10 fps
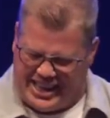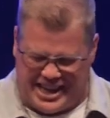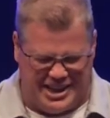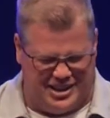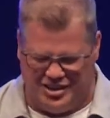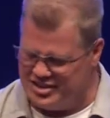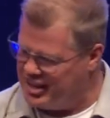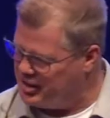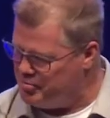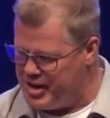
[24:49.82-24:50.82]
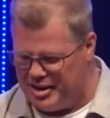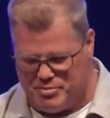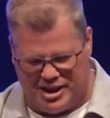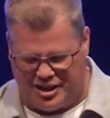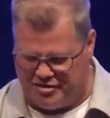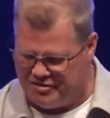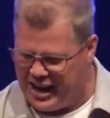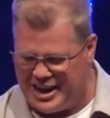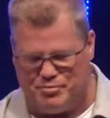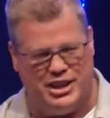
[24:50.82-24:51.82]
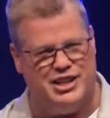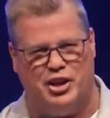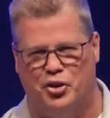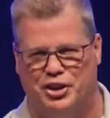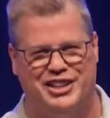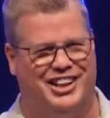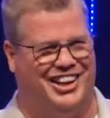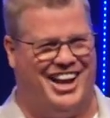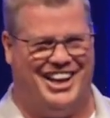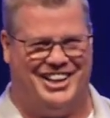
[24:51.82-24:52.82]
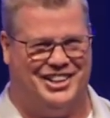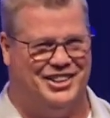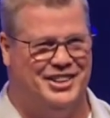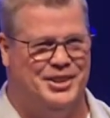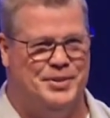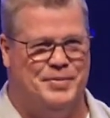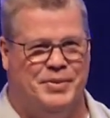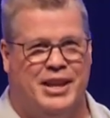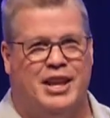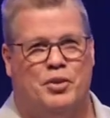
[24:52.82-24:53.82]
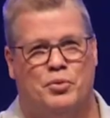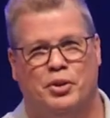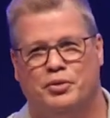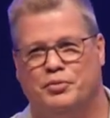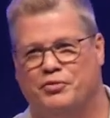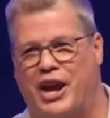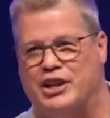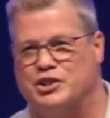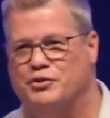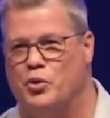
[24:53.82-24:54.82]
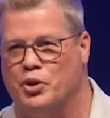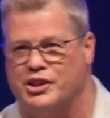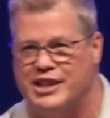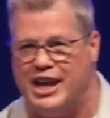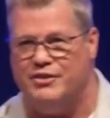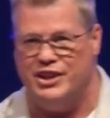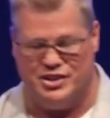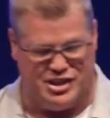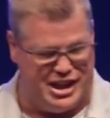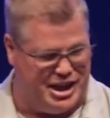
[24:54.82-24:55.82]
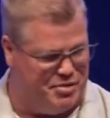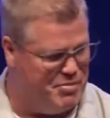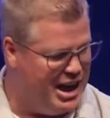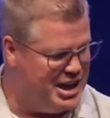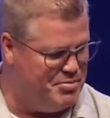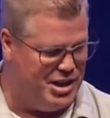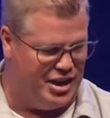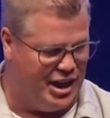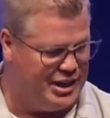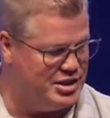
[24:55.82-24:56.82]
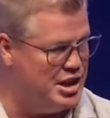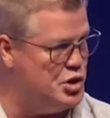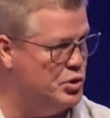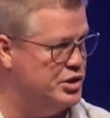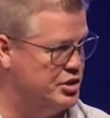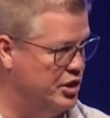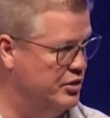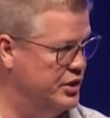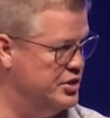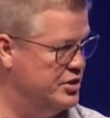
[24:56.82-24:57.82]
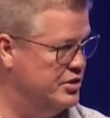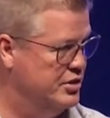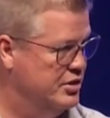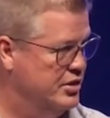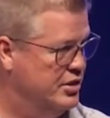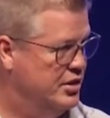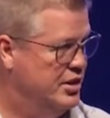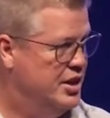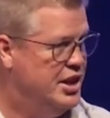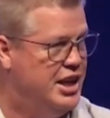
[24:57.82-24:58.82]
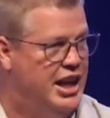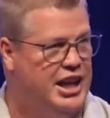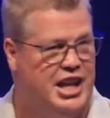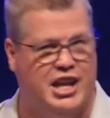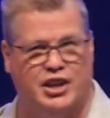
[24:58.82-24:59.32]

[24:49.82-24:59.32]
He looks like a man been in a fight, but he's holding the lion. Well, fast forward, David is needing mighty men like Secret Service. And he